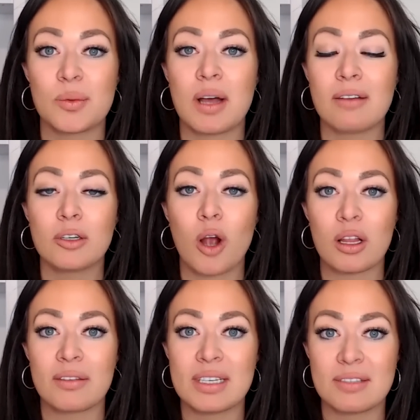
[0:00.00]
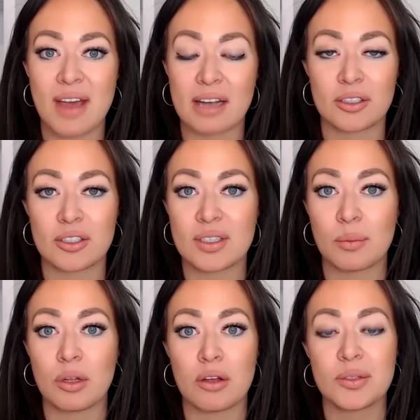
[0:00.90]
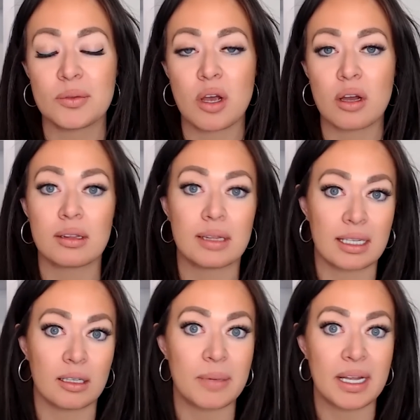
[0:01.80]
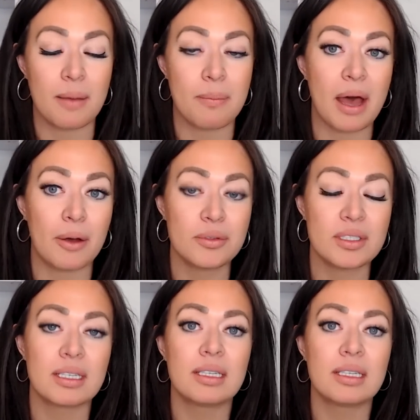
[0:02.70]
So, we'll cover all of these factors. And we'll also talk a little bit about